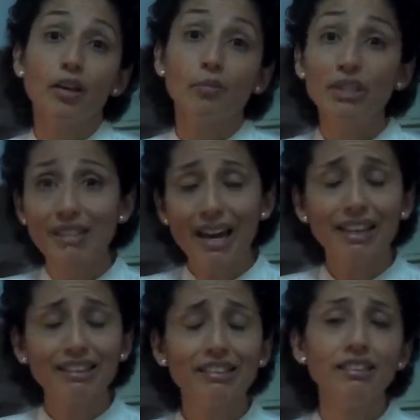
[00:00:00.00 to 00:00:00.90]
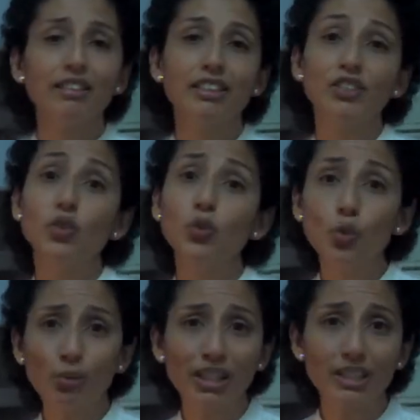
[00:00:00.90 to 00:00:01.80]
Besides, they're
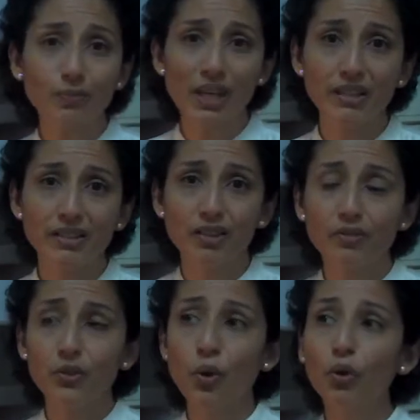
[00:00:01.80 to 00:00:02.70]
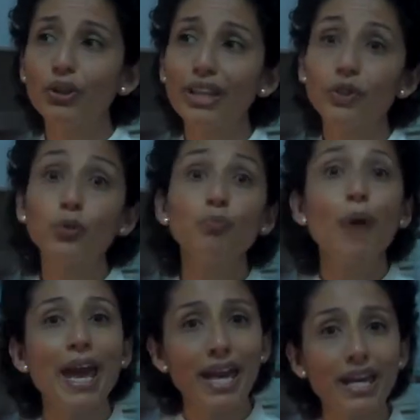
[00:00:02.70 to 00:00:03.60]
super expensive, so like you're
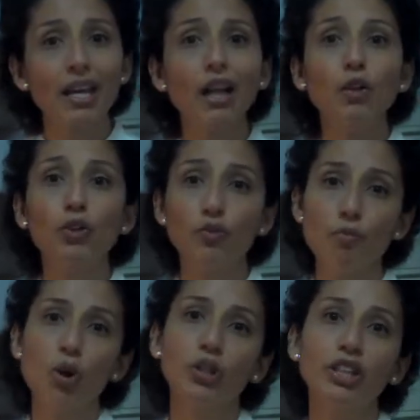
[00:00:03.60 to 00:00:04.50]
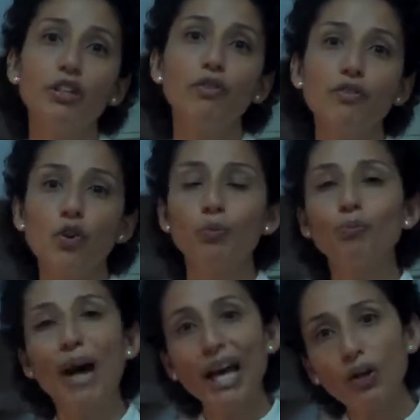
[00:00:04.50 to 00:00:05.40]
paying a lot of money for
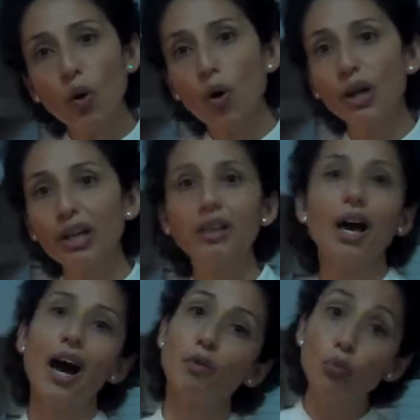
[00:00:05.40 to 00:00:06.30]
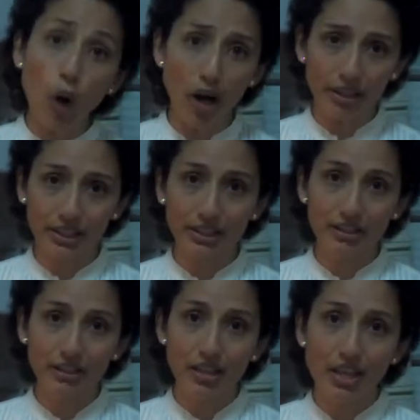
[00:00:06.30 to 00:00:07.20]
bad oil and water.
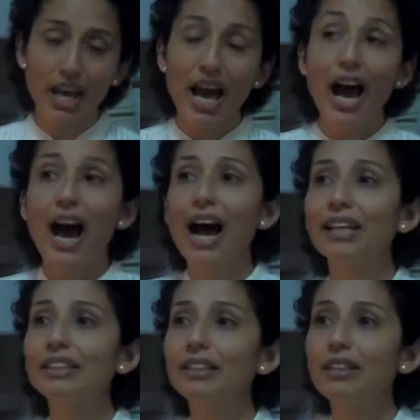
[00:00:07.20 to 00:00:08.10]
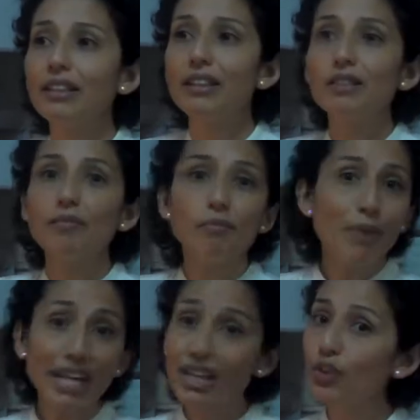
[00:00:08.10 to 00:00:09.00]
And
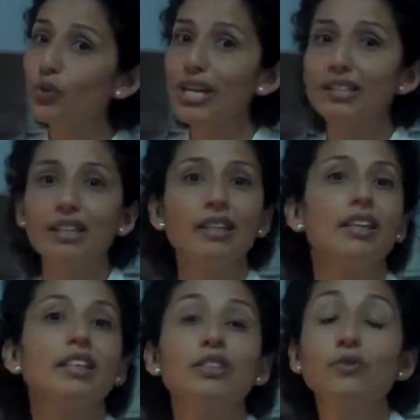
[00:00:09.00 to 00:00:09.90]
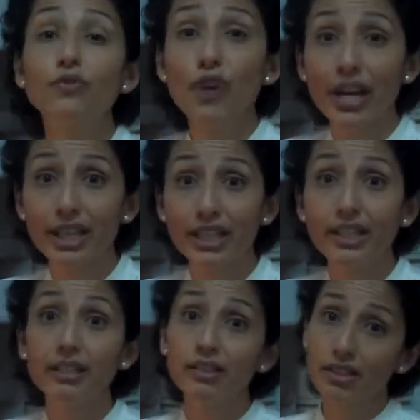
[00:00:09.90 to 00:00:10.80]
making dressing is
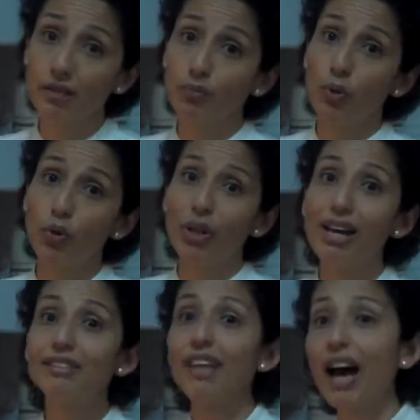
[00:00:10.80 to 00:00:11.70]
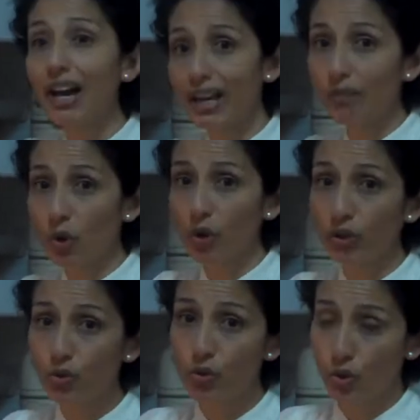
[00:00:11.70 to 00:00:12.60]
very simple, as I am
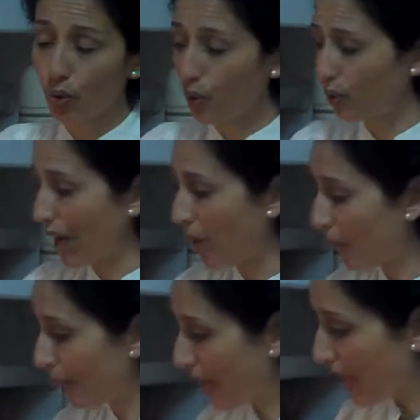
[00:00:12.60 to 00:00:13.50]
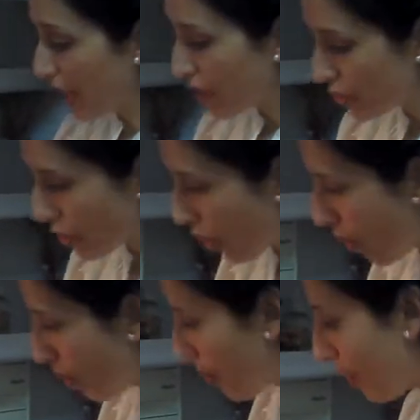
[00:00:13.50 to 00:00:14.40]
going to show you now.
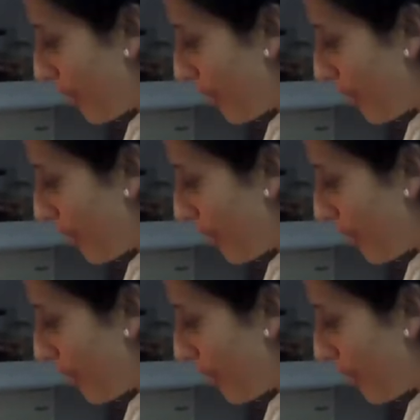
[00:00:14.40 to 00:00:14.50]
So